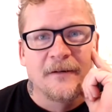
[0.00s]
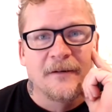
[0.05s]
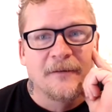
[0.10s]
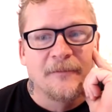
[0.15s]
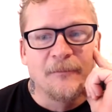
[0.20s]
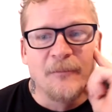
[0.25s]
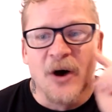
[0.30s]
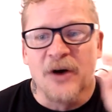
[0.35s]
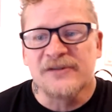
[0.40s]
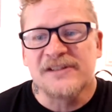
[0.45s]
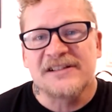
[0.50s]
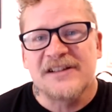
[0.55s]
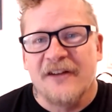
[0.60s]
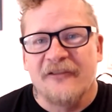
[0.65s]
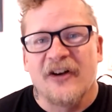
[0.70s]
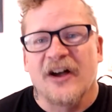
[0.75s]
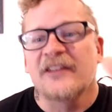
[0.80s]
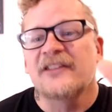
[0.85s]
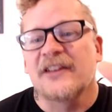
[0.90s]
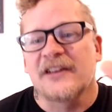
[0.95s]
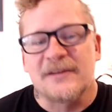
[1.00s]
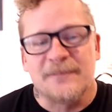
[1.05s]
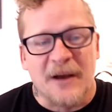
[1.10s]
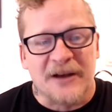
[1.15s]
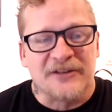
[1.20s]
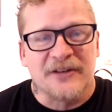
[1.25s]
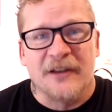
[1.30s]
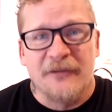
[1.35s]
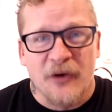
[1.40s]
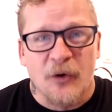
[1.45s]
Most of us,
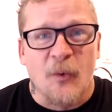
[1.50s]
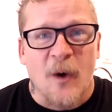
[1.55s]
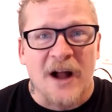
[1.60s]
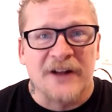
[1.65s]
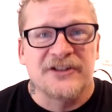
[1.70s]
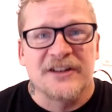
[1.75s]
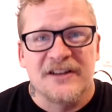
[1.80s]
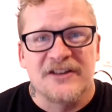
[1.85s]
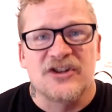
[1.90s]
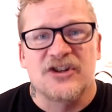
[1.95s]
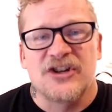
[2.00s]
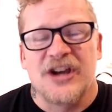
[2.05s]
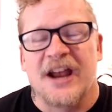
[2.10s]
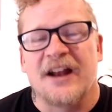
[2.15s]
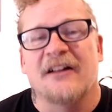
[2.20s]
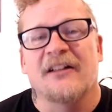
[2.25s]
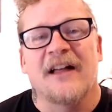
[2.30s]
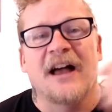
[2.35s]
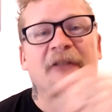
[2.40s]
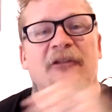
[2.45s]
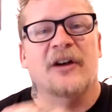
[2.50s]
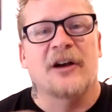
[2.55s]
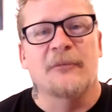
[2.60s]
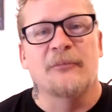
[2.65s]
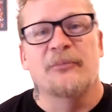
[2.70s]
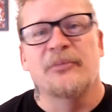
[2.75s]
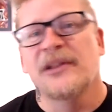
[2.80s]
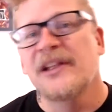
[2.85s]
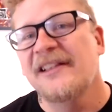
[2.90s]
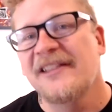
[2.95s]
especially if you're watching this channel, have a
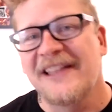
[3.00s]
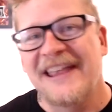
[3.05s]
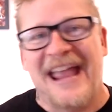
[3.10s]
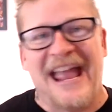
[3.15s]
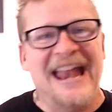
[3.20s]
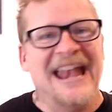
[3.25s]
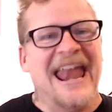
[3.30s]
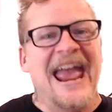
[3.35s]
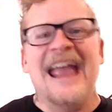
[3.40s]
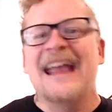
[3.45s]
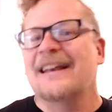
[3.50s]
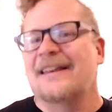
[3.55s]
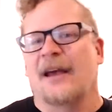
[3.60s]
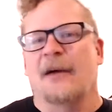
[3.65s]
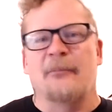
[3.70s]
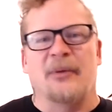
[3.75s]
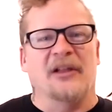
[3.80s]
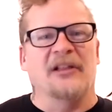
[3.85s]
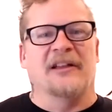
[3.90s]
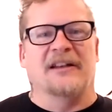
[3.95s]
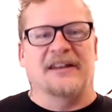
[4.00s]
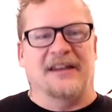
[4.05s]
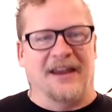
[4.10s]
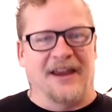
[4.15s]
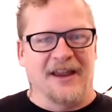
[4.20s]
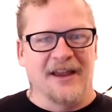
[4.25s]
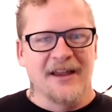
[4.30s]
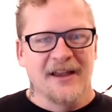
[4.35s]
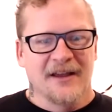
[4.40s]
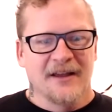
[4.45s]
completely innate
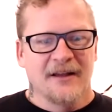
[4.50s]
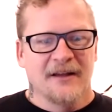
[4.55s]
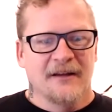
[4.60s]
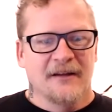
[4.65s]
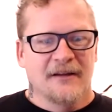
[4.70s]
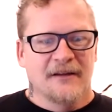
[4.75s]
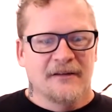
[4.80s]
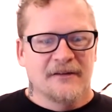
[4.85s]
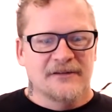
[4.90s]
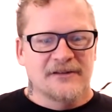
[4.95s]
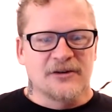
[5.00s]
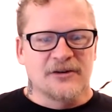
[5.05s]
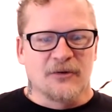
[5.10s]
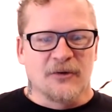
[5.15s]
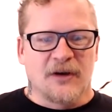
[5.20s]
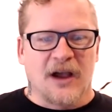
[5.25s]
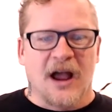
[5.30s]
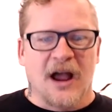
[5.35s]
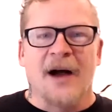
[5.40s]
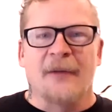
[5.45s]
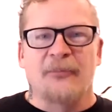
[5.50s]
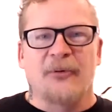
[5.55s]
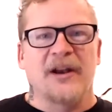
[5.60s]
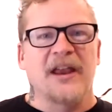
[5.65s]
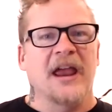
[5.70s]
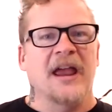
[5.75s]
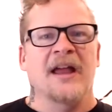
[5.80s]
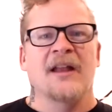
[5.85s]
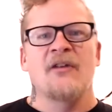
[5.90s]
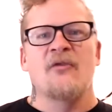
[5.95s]
ability to
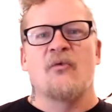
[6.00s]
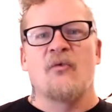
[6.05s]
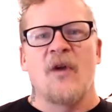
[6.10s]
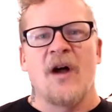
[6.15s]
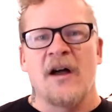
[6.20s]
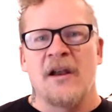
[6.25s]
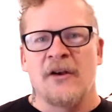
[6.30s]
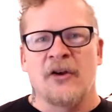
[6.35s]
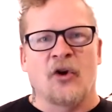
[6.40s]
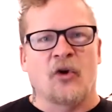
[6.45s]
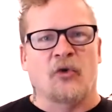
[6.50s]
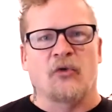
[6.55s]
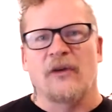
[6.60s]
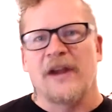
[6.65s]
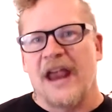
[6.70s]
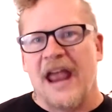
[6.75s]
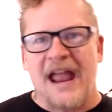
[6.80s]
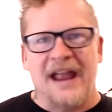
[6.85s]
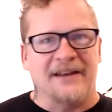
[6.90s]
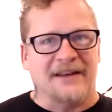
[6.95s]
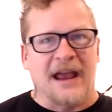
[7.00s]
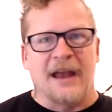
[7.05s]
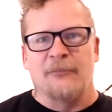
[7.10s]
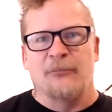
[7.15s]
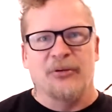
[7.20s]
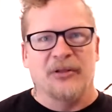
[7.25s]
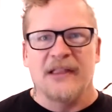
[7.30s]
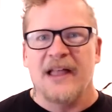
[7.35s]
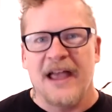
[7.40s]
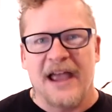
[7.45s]
comprehend, run, create, and
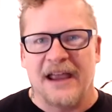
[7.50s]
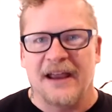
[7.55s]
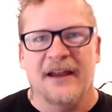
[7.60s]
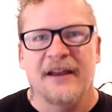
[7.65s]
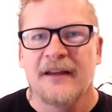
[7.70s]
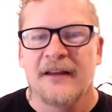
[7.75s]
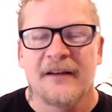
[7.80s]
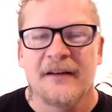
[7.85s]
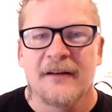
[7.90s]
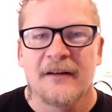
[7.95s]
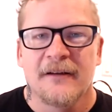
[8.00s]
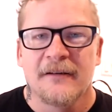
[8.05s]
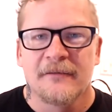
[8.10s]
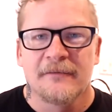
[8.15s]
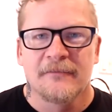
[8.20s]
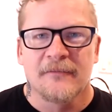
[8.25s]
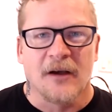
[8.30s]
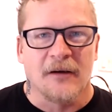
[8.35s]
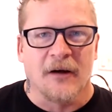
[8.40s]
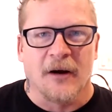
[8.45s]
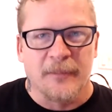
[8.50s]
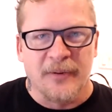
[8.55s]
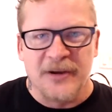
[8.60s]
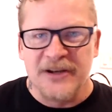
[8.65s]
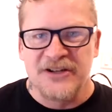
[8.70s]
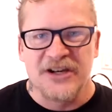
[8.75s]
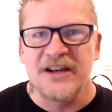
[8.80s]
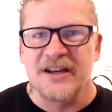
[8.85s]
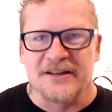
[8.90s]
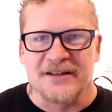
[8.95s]
play R P
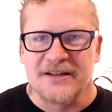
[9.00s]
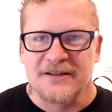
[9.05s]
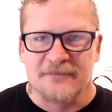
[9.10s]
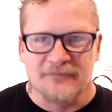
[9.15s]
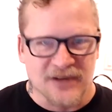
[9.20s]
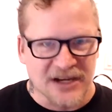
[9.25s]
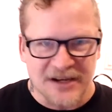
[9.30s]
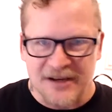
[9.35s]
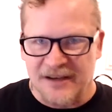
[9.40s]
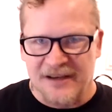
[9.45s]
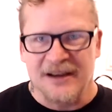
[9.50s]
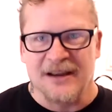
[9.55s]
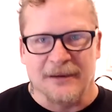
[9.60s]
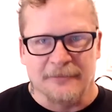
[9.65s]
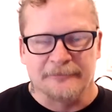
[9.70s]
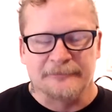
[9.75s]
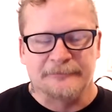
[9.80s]
Gs, D and D.